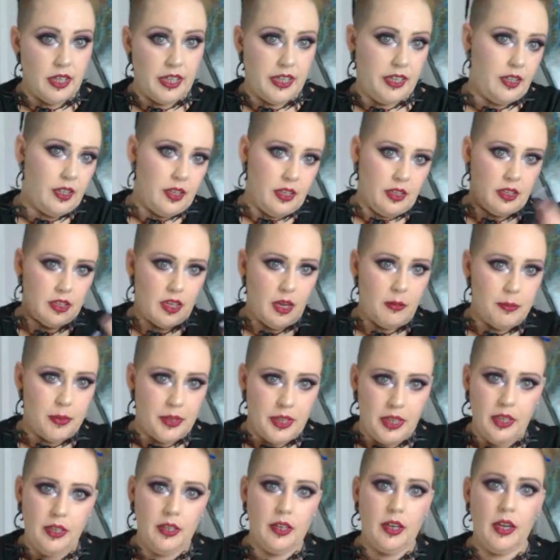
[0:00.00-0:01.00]
like a
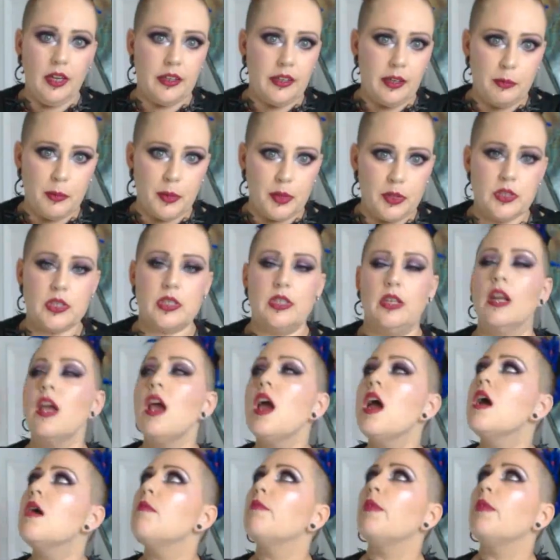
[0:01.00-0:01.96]
company, not a person,